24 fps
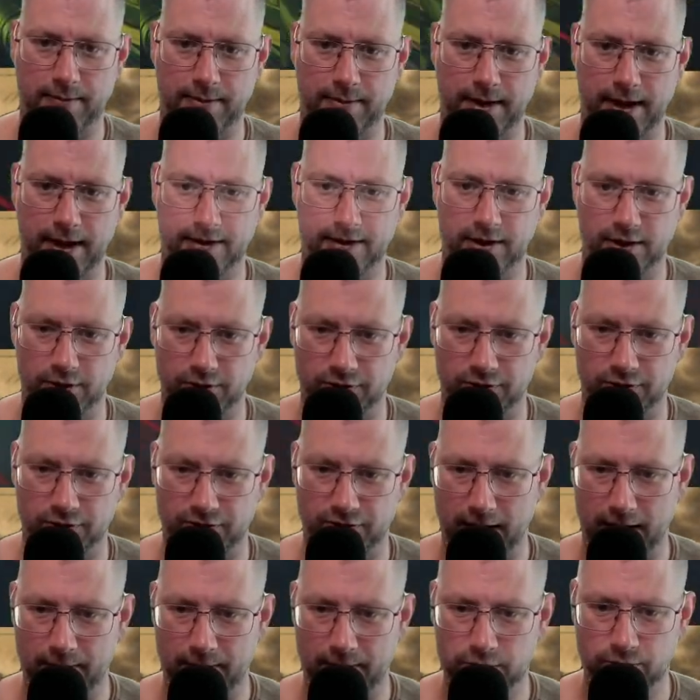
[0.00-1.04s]
the
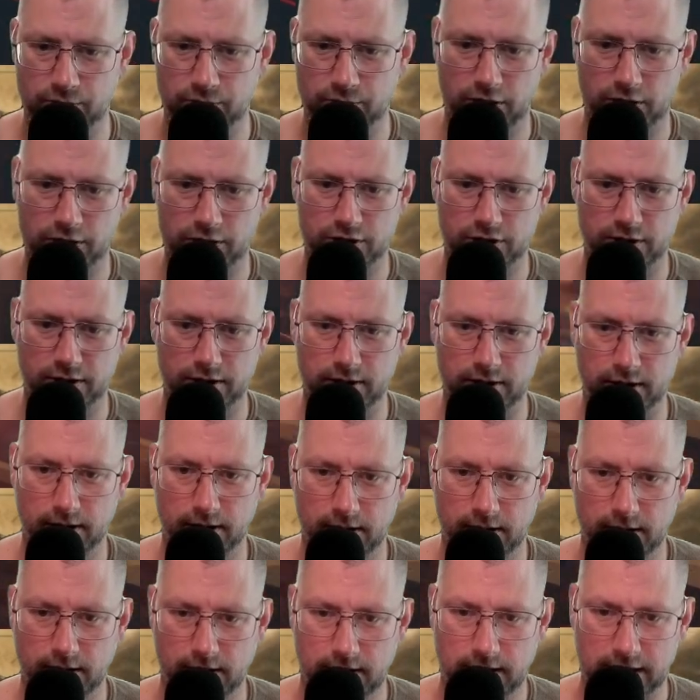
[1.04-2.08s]
damage reduction
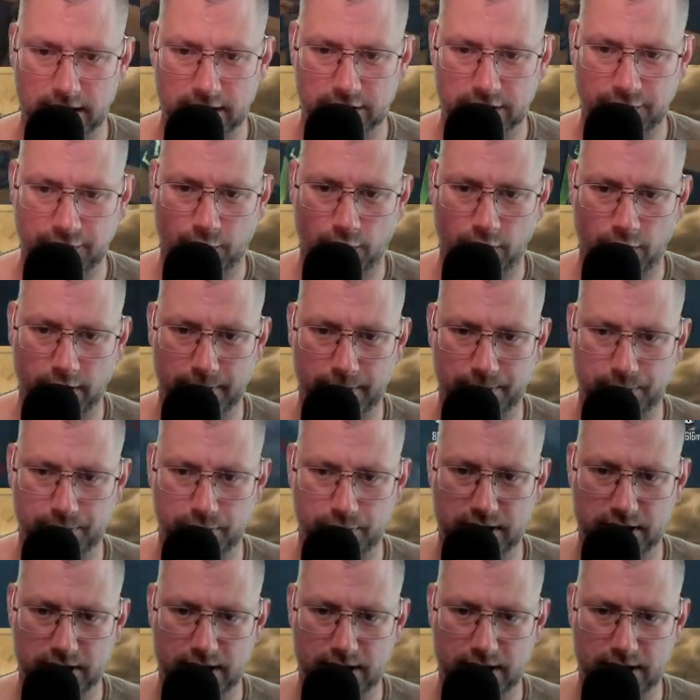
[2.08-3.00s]
is 40%.